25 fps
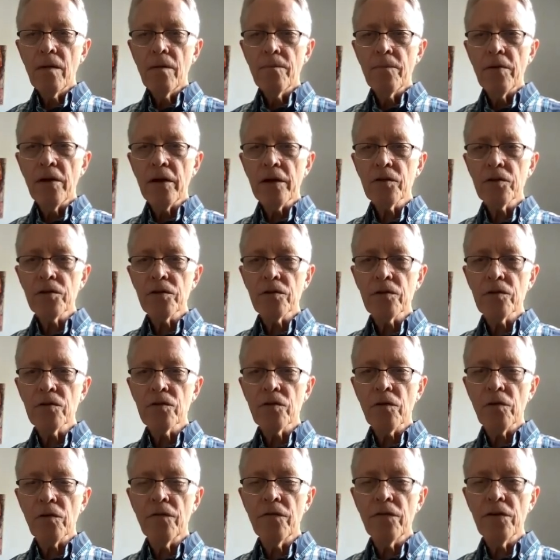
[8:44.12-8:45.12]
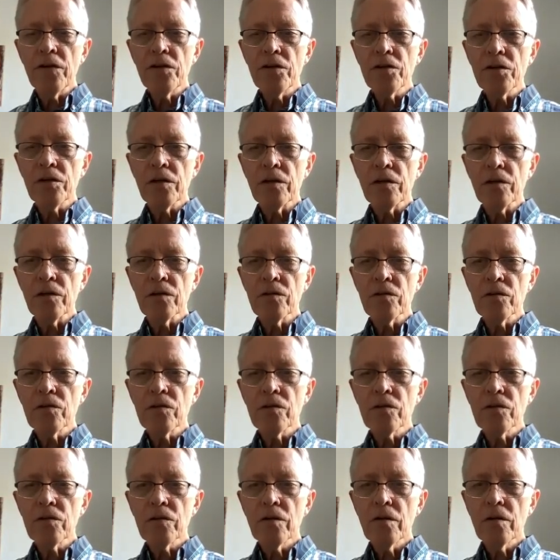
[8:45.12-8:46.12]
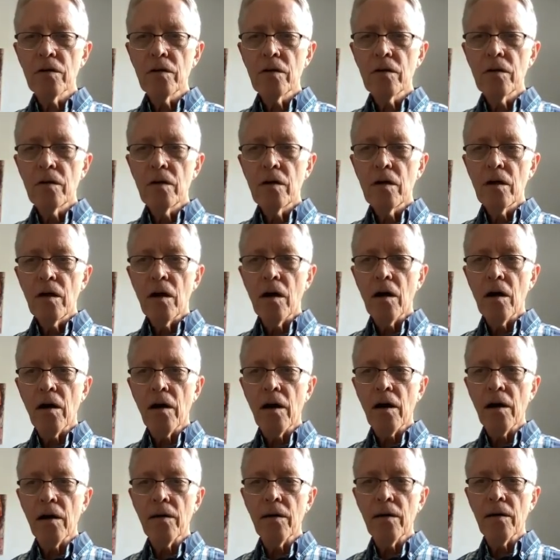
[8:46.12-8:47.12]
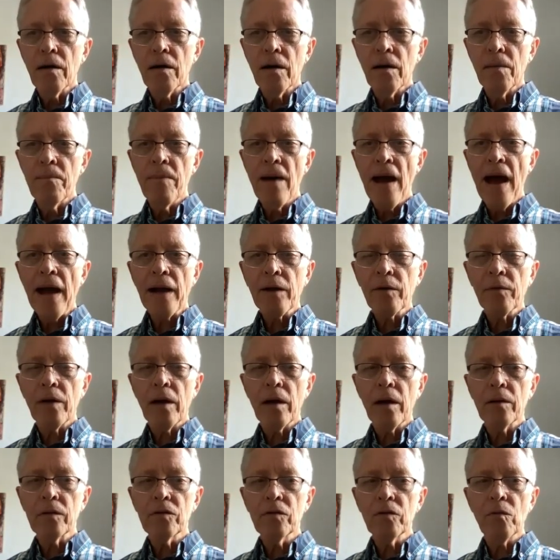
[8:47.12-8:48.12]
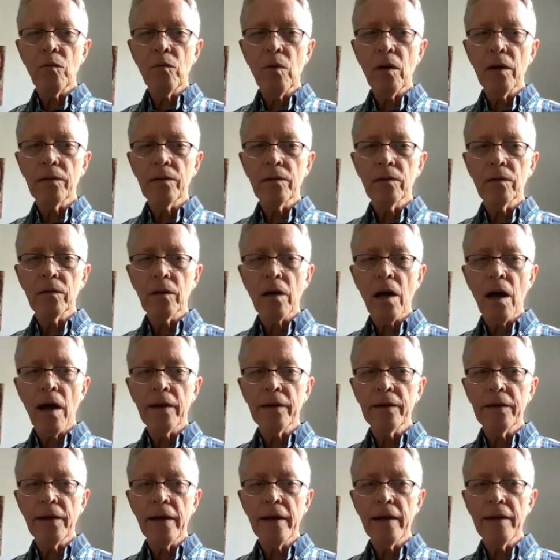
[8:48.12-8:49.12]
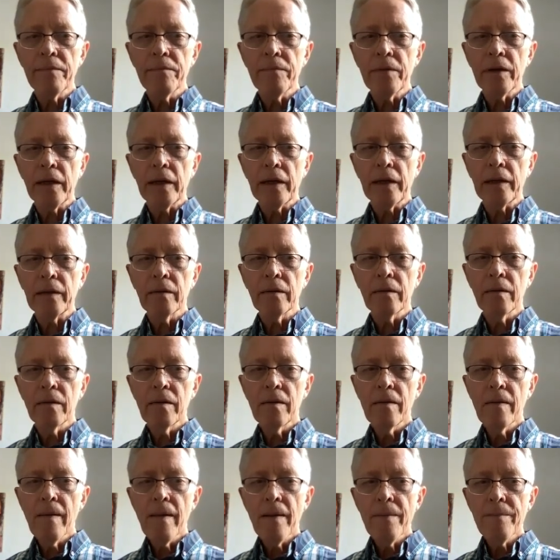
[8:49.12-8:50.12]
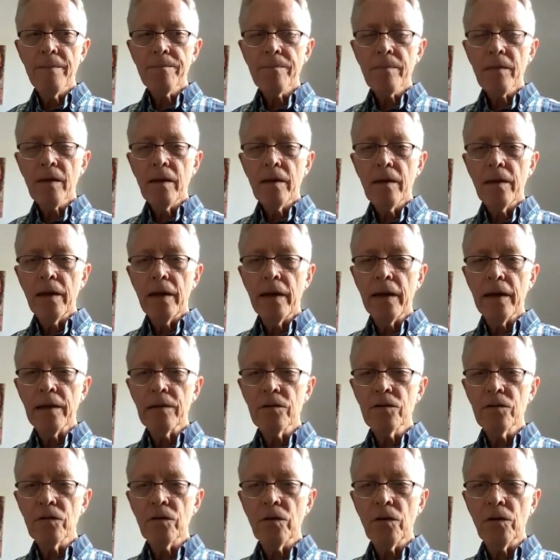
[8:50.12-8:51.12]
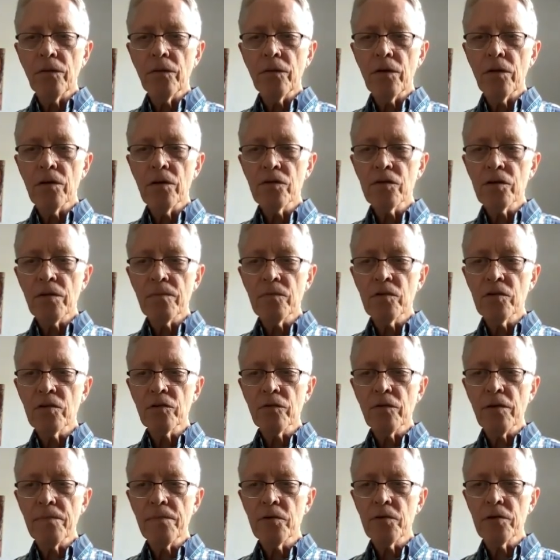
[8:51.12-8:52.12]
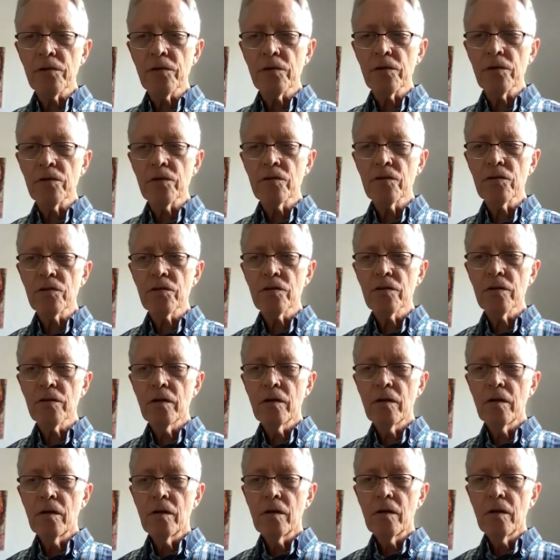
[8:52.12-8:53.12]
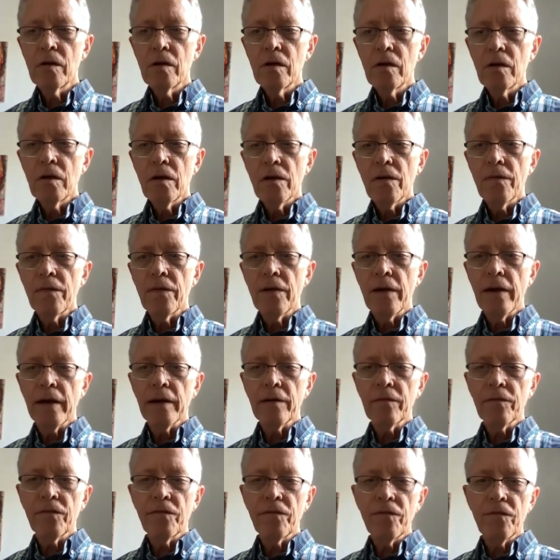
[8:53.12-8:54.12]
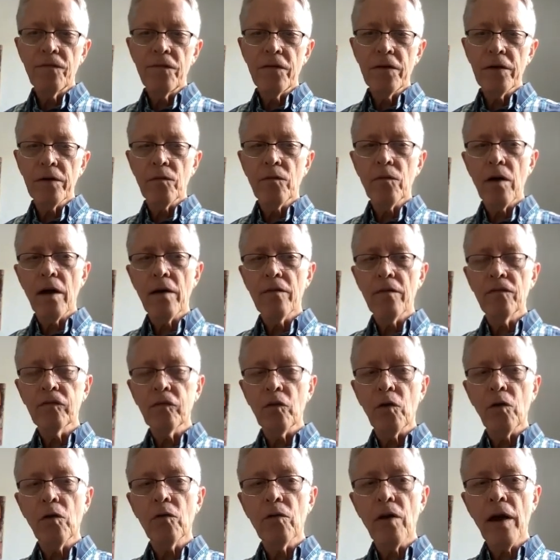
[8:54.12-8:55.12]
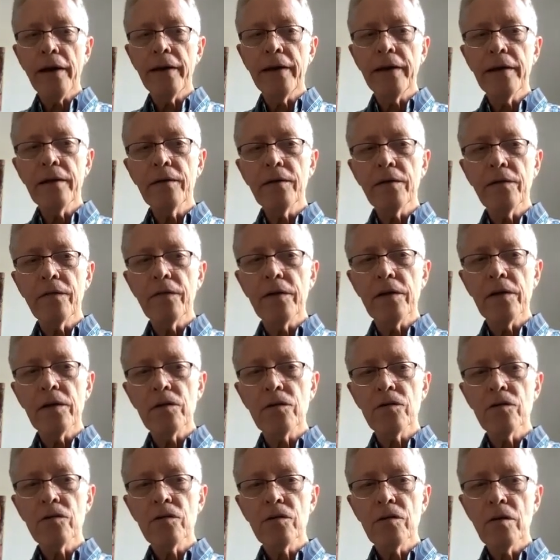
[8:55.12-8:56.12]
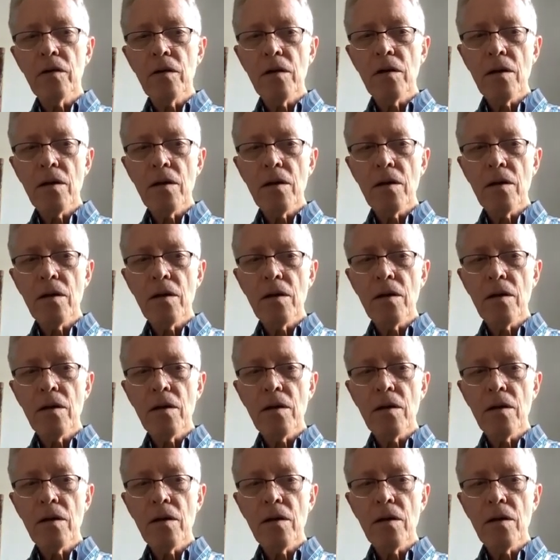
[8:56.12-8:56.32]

pictures or visions are a background to what God gave me. And so there are some scriptures that flow right into this.